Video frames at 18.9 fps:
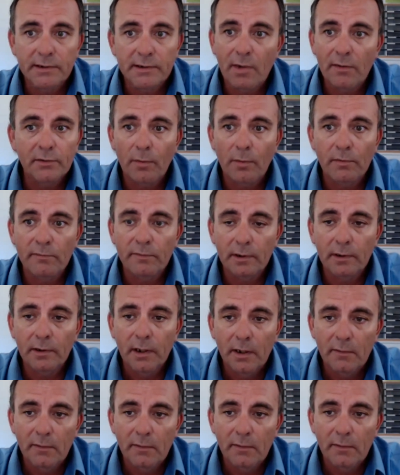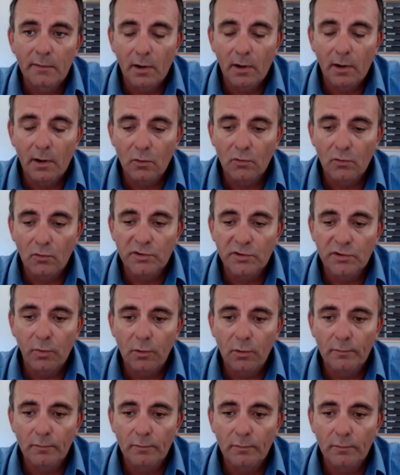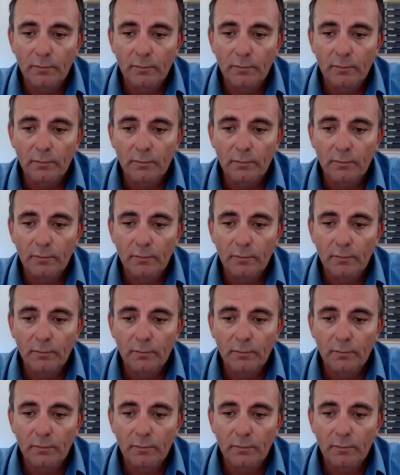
I don't know, has that answered the question, Ian?